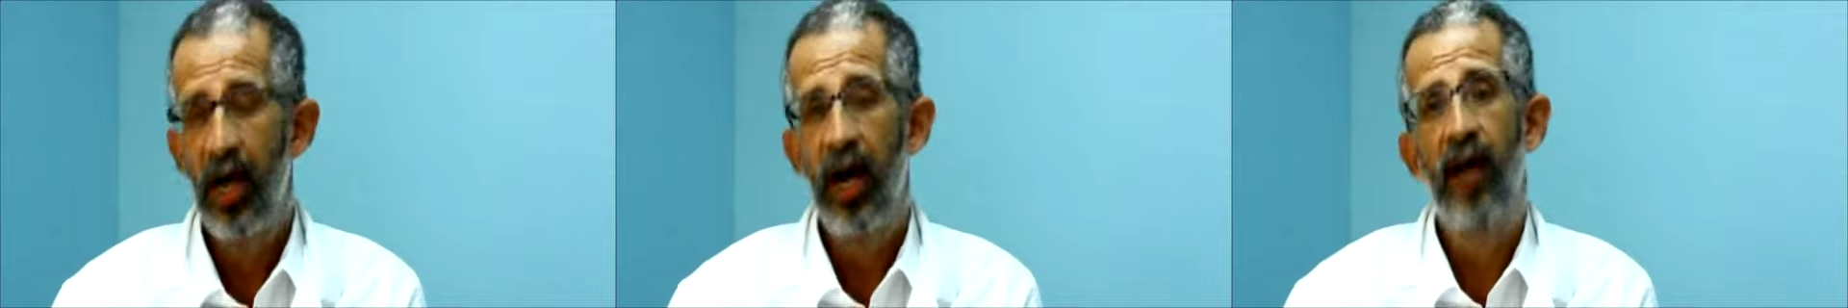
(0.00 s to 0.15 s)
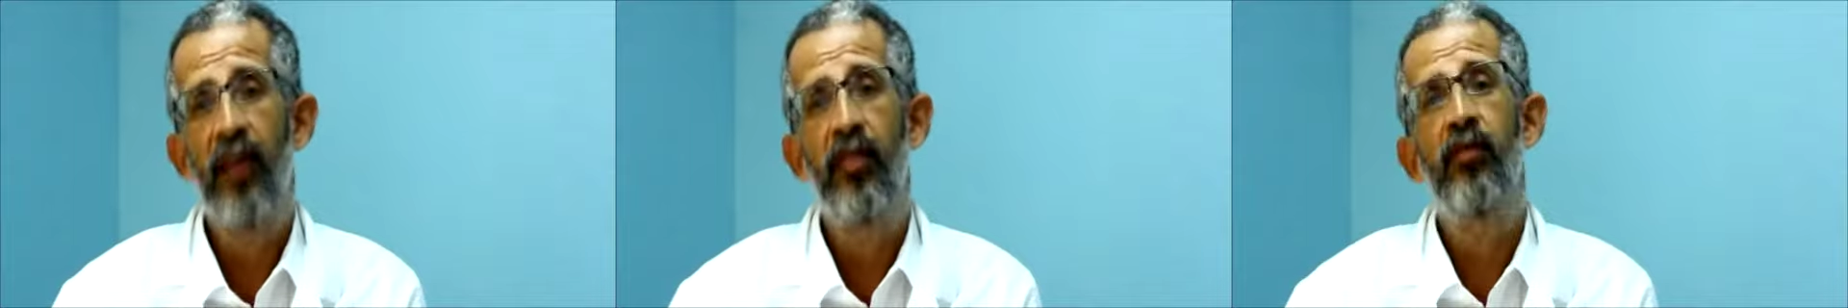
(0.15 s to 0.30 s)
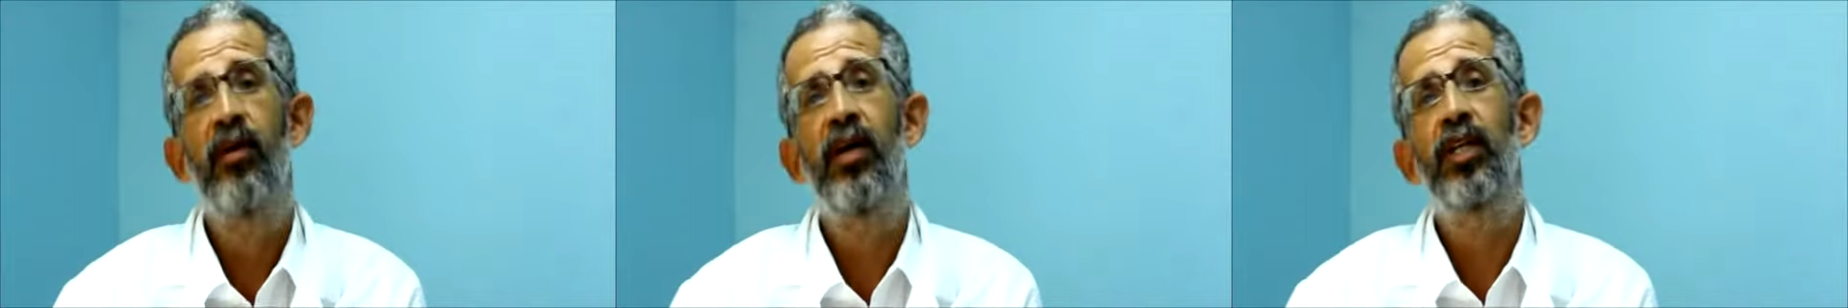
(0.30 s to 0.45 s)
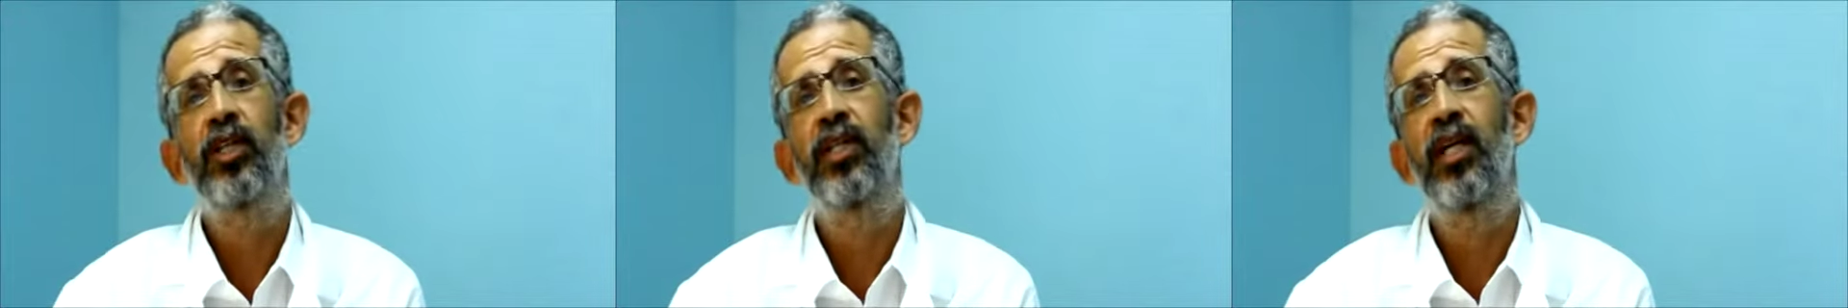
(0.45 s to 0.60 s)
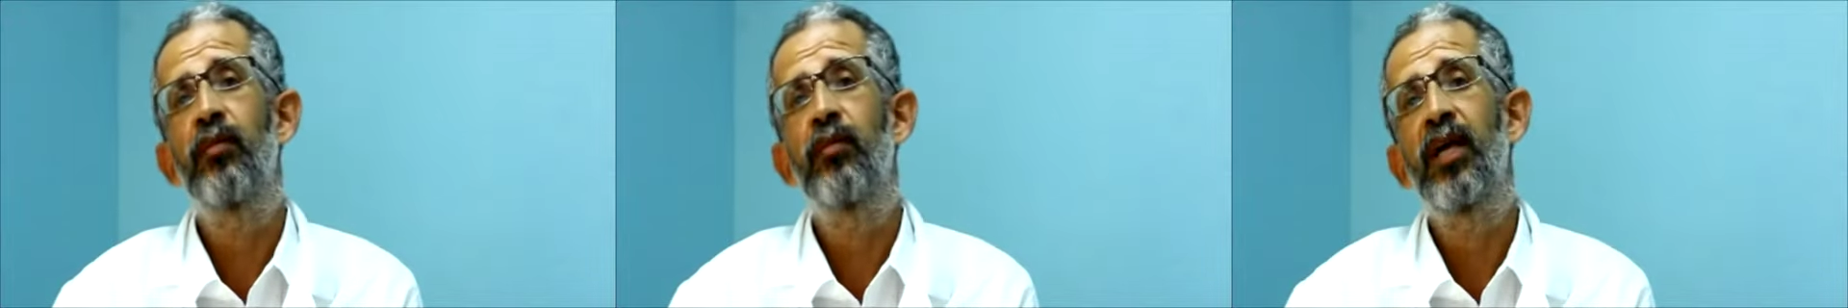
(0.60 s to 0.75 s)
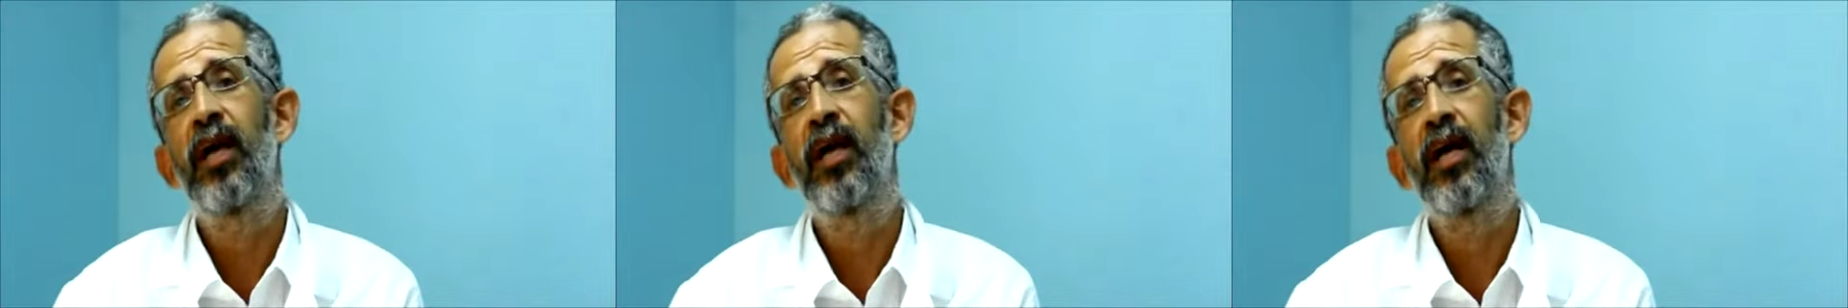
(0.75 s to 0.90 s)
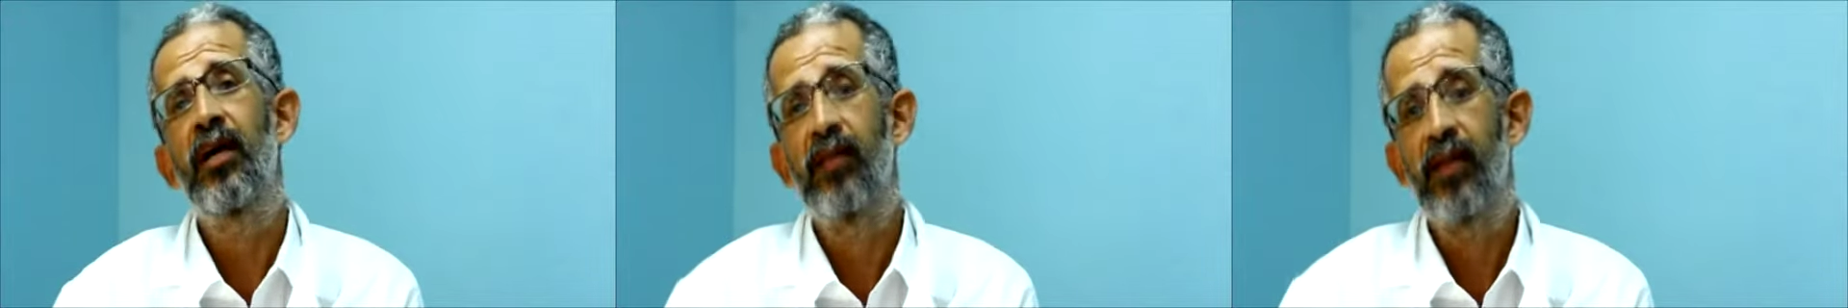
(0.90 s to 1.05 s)
And the rationale
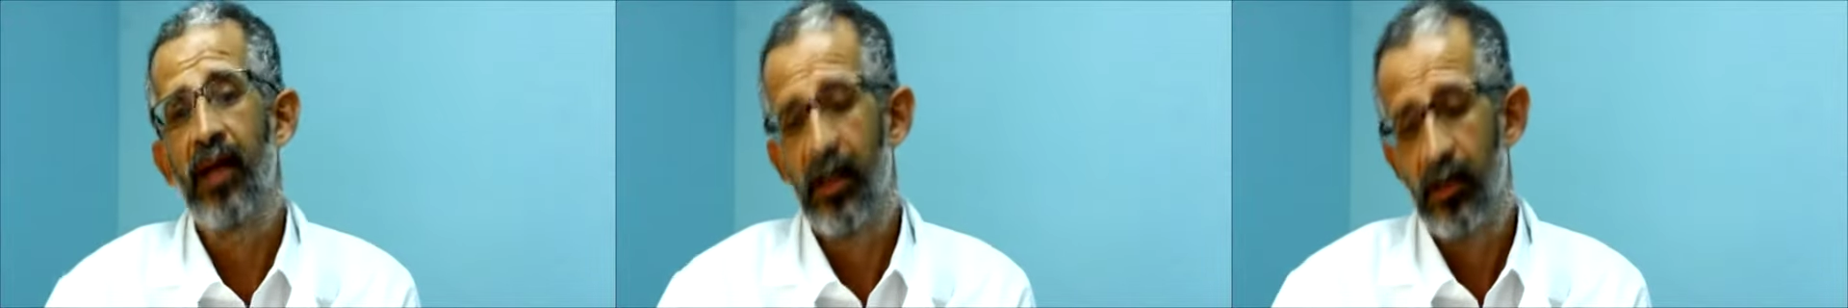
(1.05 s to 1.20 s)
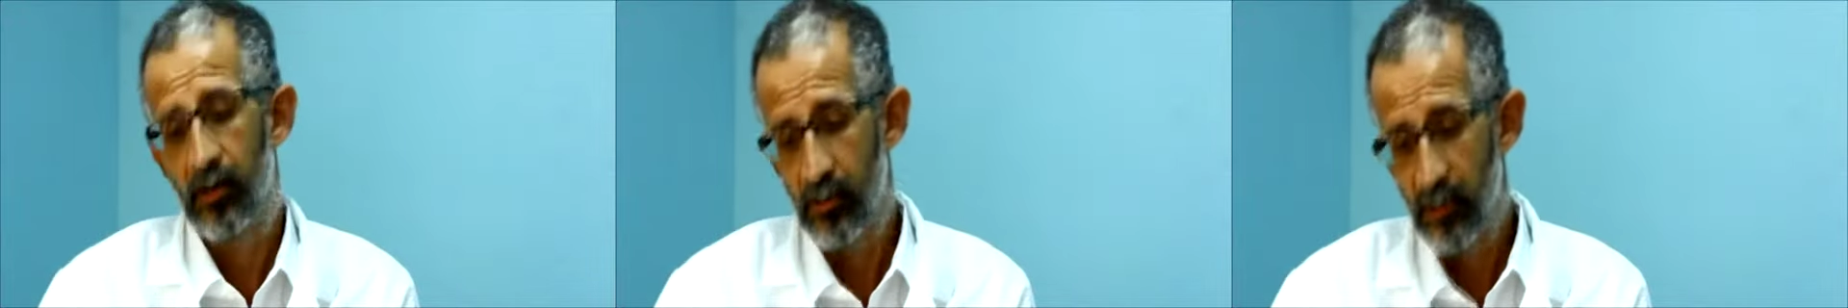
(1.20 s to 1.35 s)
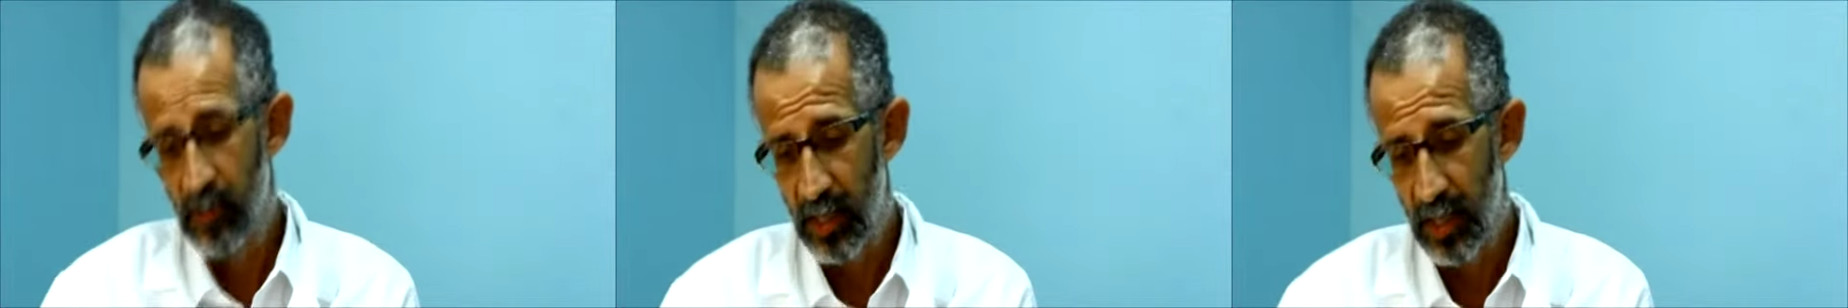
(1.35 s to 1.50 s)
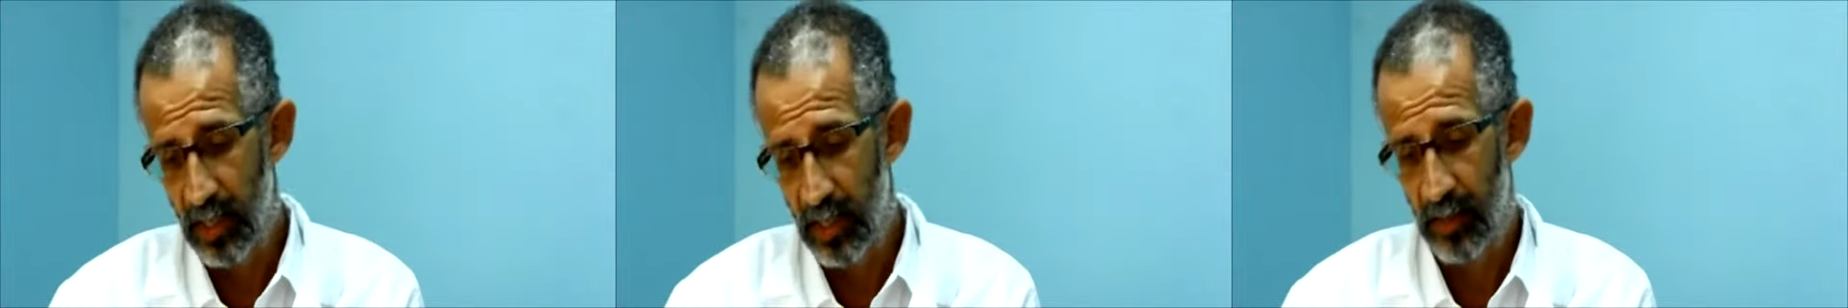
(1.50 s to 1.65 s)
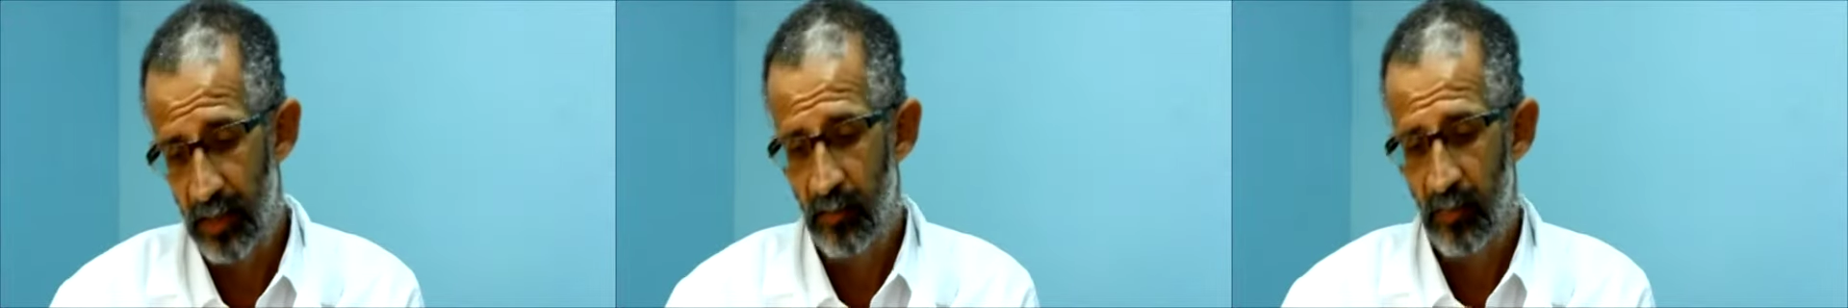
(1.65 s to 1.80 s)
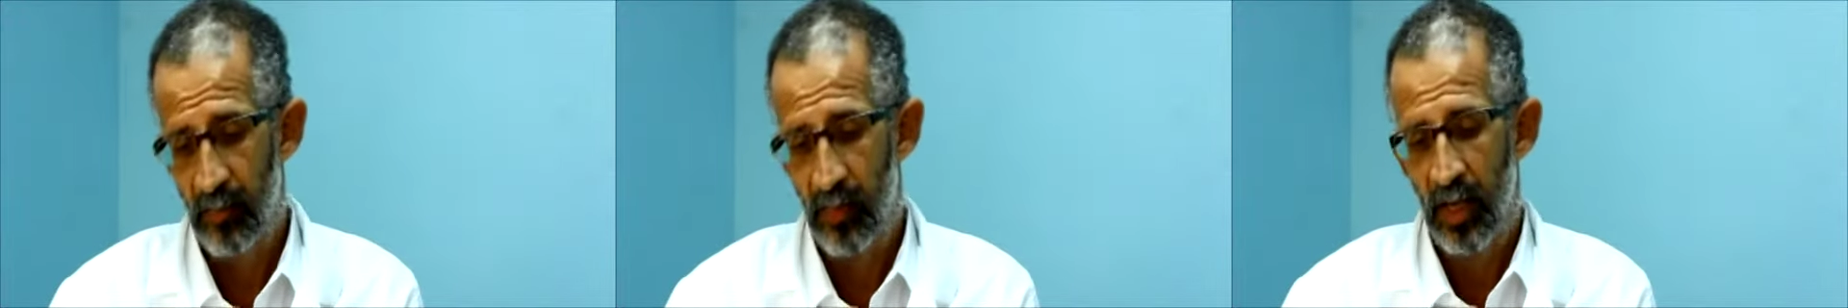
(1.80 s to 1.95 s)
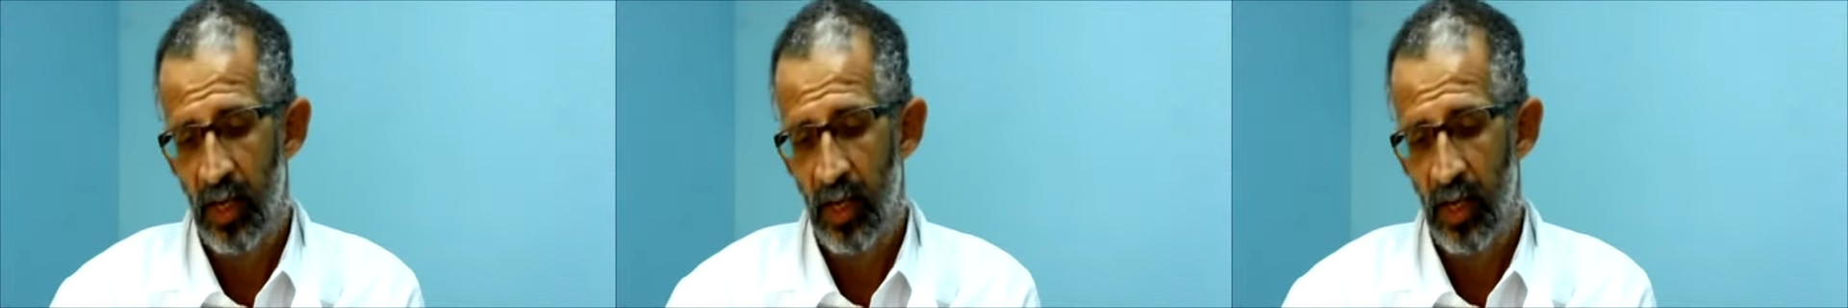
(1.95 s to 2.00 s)
behind that really